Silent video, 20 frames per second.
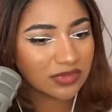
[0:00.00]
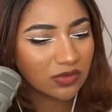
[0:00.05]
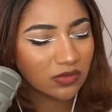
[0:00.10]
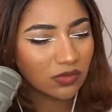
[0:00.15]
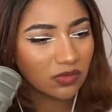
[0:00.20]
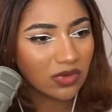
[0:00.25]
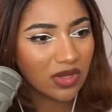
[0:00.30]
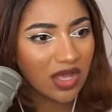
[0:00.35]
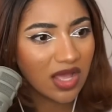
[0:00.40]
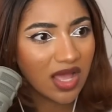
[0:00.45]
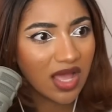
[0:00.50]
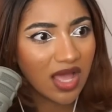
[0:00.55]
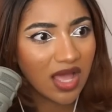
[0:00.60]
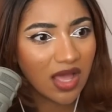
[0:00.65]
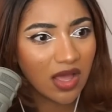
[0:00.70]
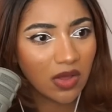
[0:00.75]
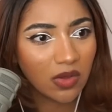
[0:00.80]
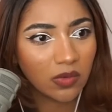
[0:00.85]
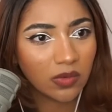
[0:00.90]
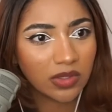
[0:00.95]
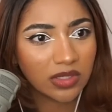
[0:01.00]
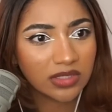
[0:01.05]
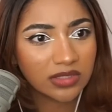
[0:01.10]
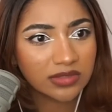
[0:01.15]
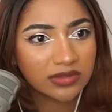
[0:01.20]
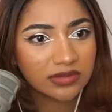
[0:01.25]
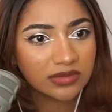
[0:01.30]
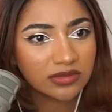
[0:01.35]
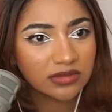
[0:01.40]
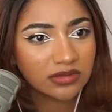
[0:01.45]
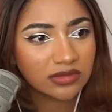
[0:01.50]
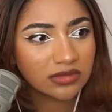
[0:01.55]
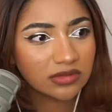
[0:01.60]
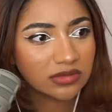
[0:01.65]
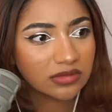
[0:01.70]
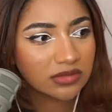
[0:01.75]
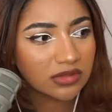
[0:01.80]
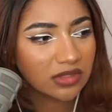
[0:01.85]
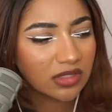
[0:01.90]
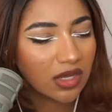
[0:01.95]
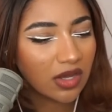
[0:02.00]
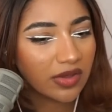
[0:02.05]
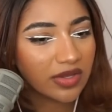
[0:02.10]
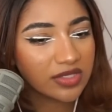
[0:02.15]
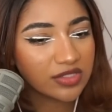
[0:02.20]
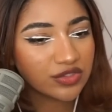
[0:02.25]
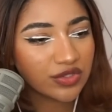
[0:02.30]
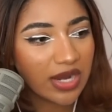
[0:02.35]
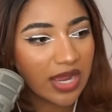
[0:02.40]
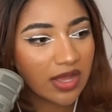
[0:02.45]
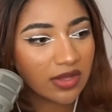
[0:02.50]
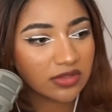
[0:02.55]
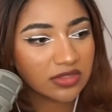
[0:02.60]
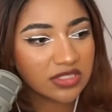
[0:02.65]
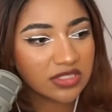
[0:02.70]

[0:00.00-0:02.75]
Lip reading: Whoa. Oh, he drowned.